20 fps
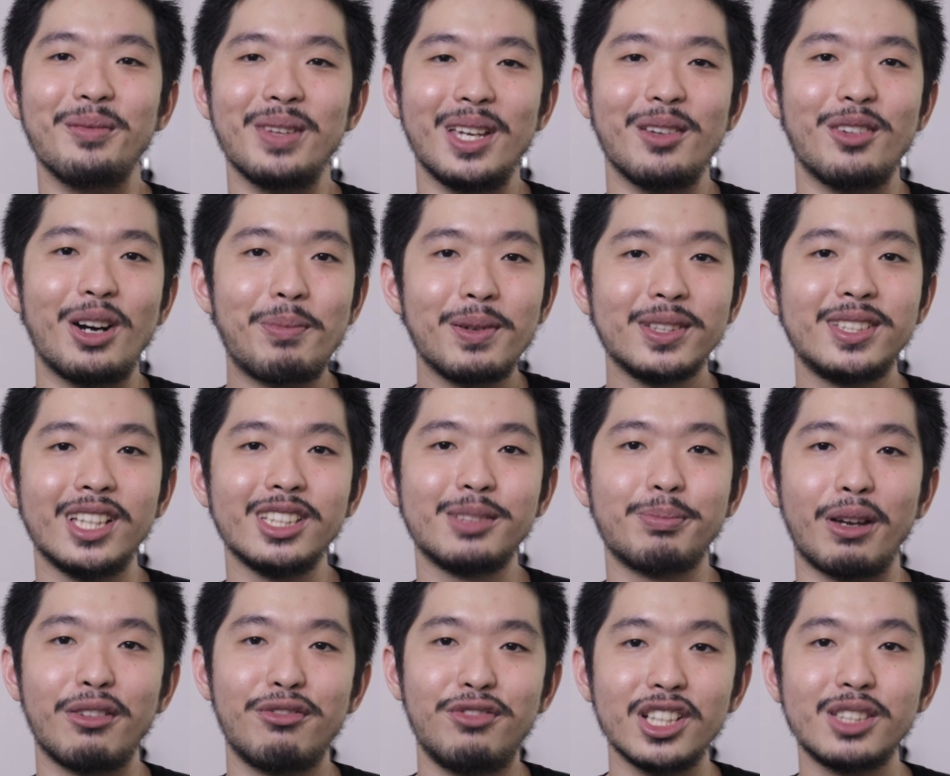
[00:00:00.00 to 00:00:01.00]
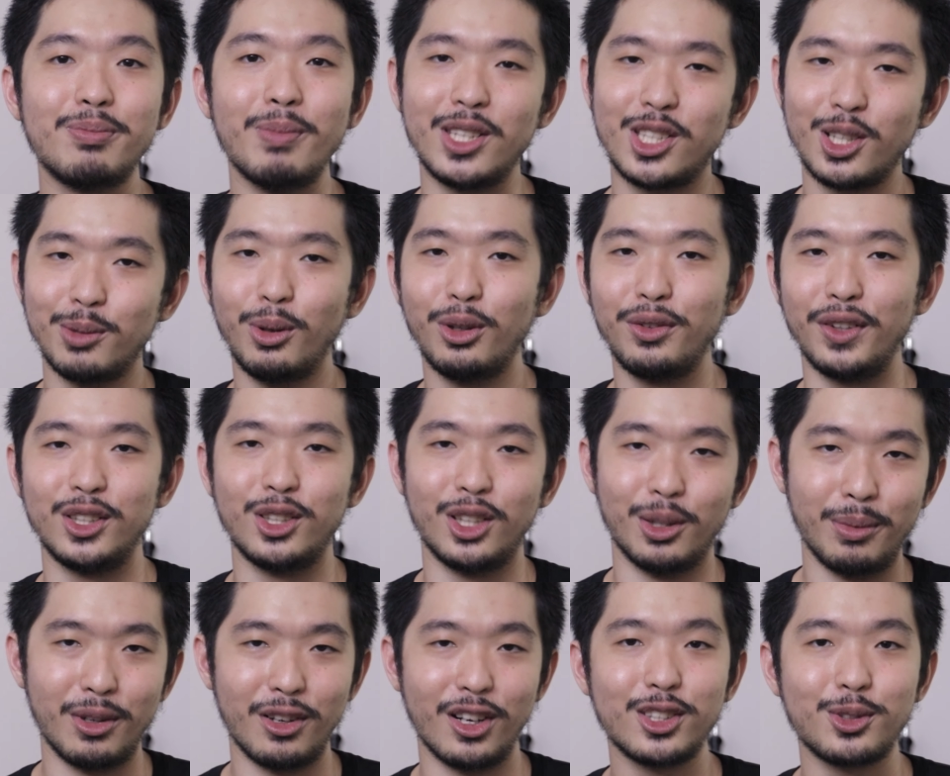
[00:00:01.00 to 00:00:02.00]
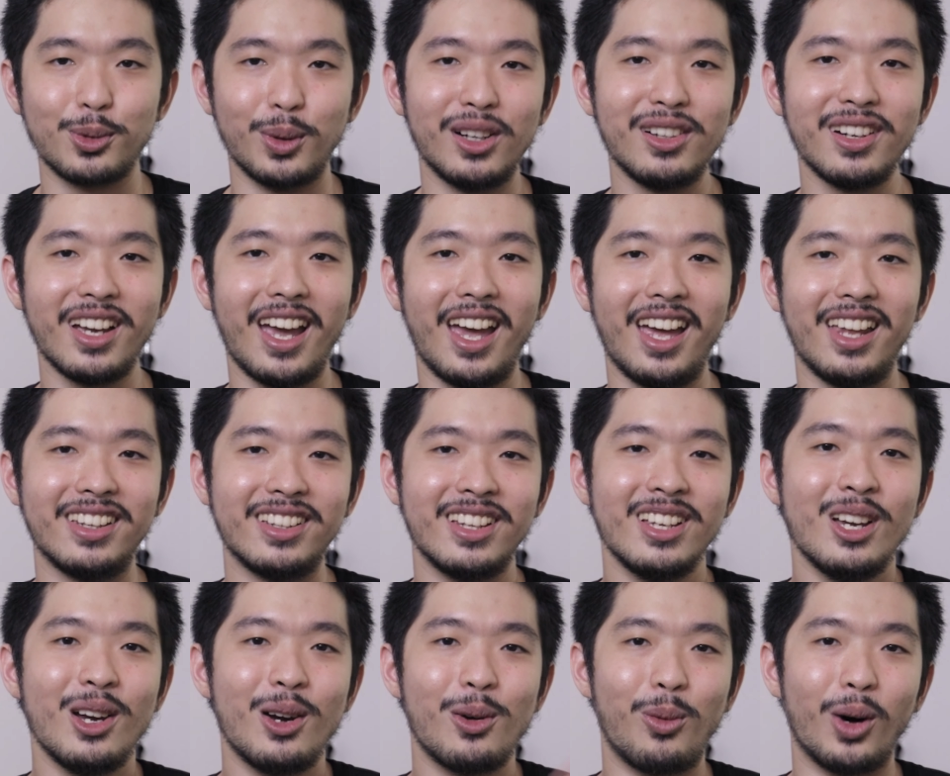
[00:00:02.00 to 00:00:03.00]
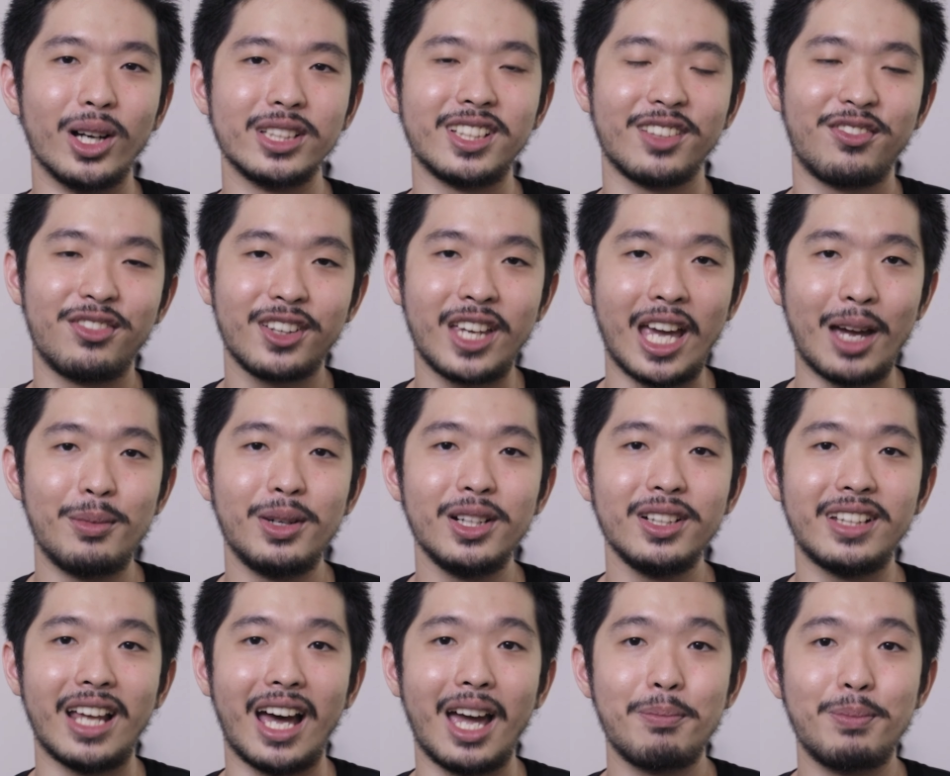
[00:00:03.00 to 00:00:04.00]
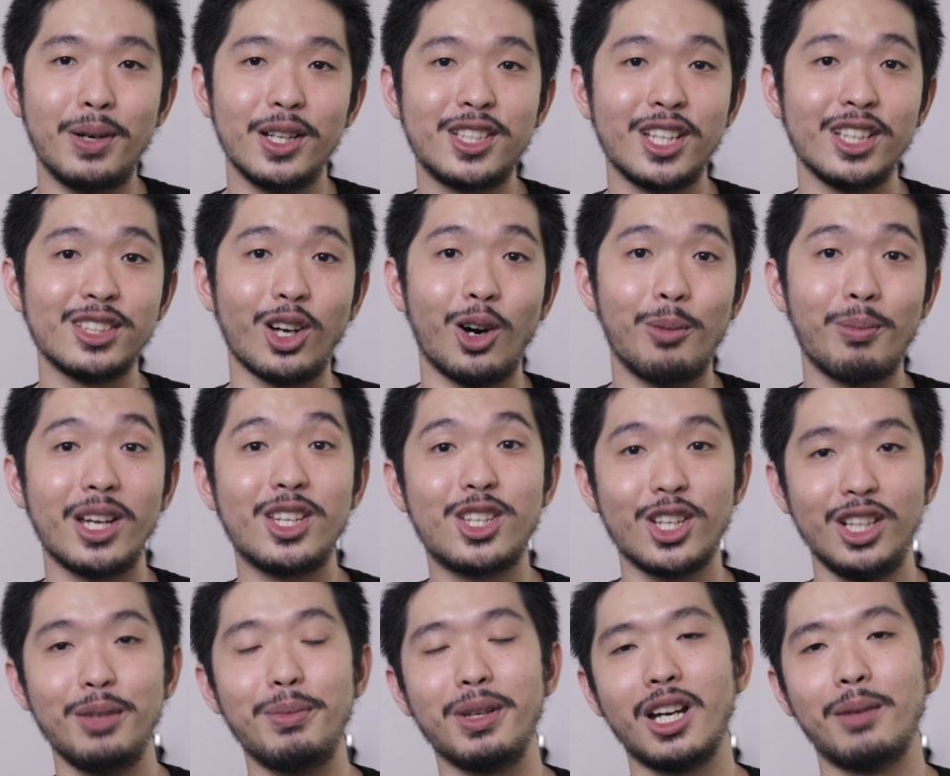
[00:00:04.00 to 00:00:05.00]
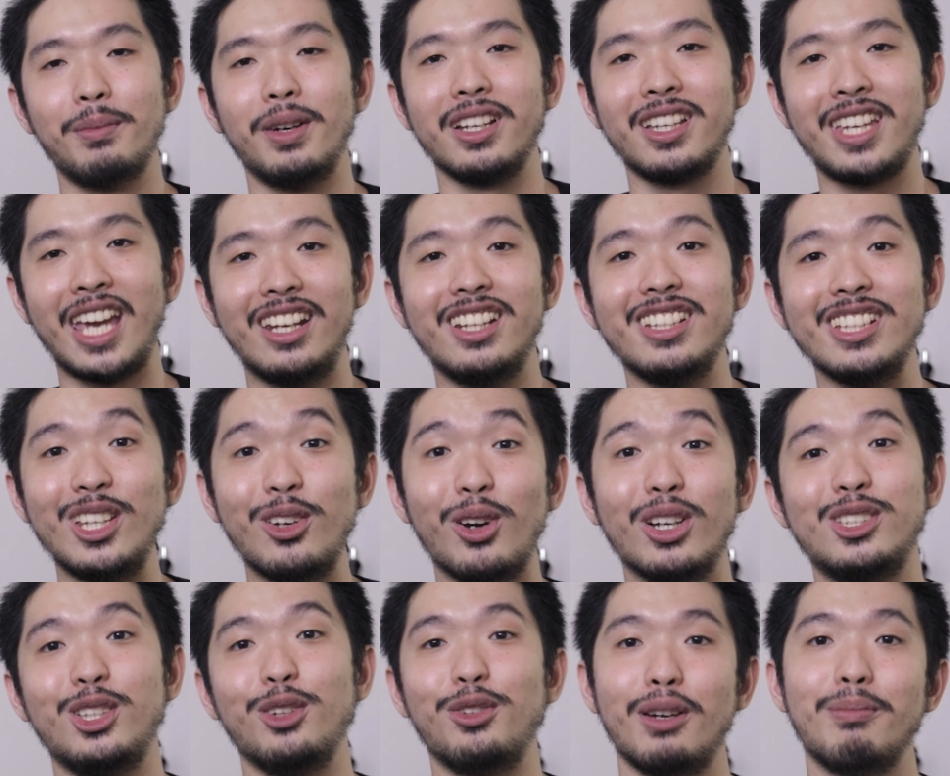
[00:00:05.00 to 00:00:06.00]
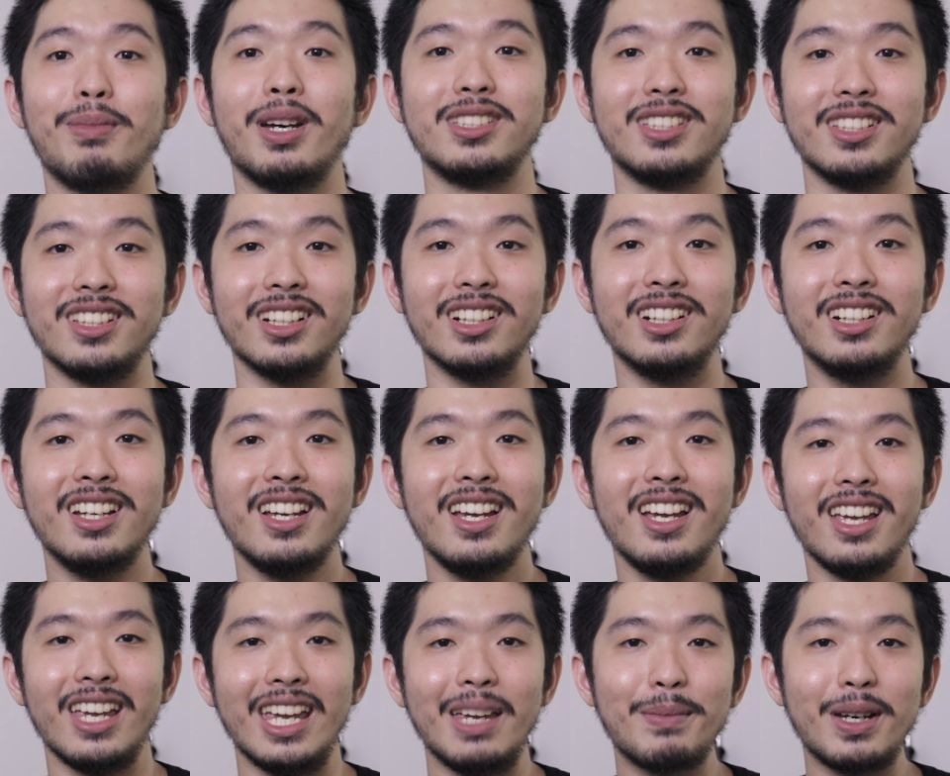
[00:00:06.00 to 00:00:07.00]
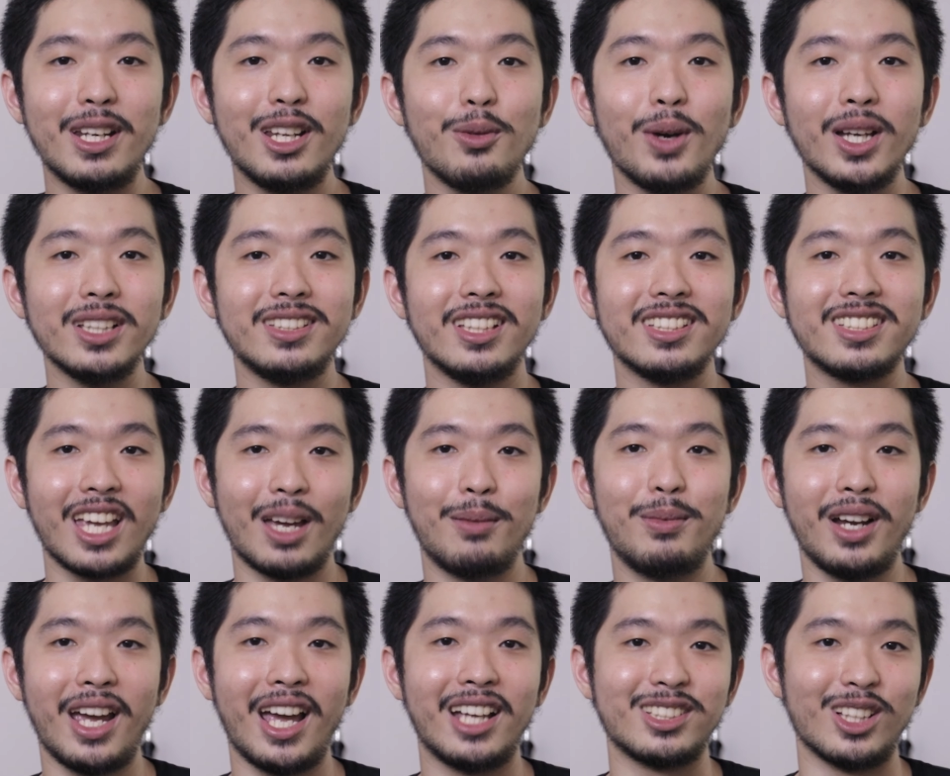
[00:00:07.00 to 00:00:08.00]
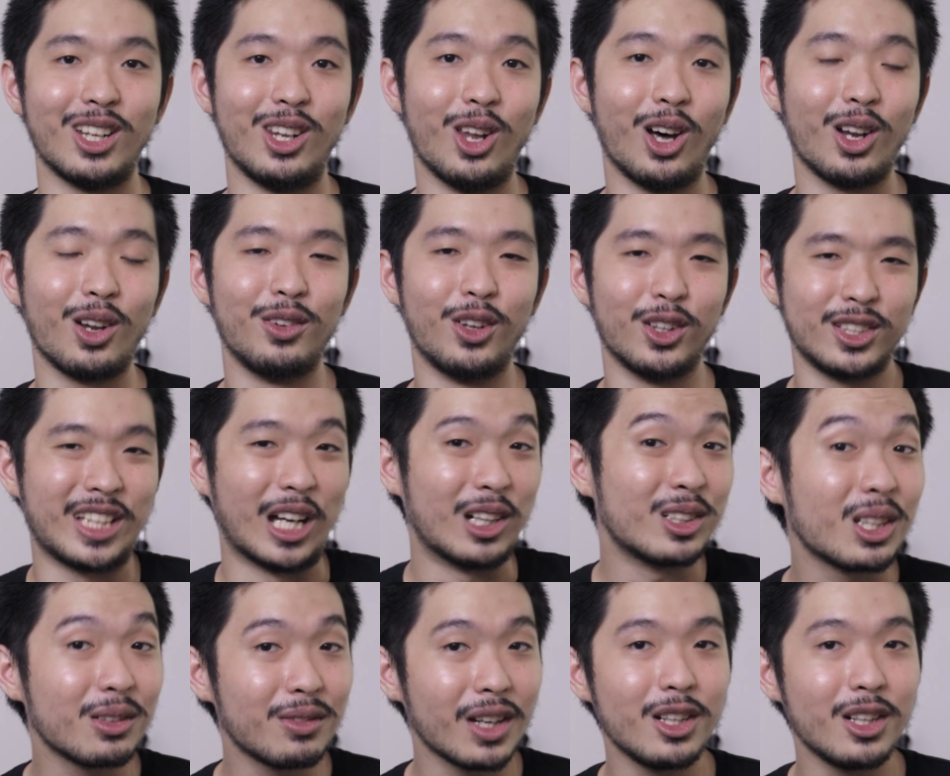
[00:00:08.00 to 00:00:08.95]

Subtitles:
It represents my first major move into the mirrorless world and was the camera that I purchased on my journey to become a Canon EOS Youth Ambassador. In many ways, this camera has a lot of nostalgic